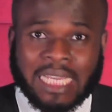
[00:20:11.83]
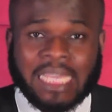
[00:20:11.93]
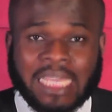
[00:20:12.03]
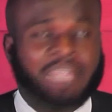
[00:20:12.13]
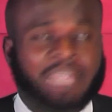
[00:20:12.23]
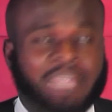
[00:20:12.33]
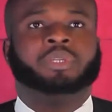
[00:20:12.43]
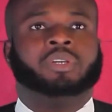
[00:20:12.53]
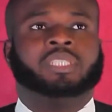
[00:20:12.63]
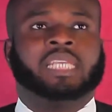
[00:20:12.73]
Even
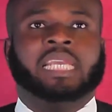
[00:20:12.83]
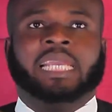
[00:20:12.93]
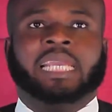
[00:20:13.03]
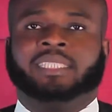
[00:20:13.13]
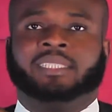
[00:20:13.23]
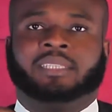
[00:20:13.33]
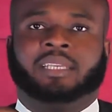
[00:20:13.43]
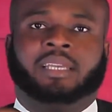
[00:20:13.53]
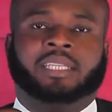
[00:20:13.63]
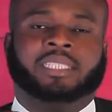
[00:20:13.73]
because it's
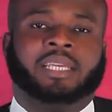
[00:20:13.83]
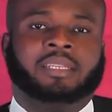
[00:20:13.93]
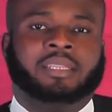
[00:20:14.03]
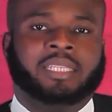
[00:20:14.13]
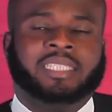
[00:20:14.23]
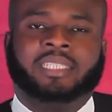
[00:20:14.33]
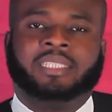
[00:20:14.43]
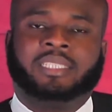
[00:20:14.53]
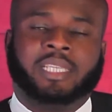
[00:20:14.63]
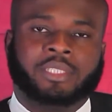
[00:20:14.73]
a
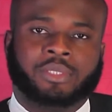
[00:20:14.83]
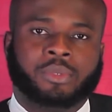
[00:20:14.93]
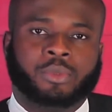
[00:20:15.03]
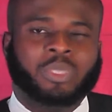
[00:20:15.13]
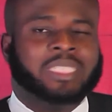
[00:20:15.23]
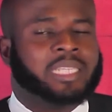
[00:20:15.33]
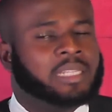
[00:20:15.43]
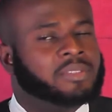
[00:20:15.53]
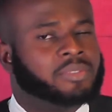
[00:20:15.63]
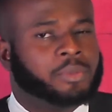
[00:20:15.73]
sector with
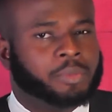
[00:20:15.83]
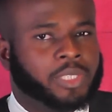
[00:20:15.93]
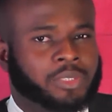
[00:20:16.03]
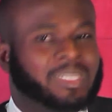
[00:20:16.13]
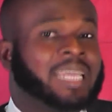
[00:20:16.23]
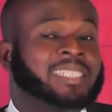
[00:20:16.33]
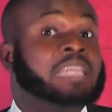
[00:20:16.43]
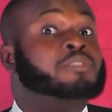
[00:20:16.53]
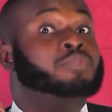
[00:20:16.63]
information, that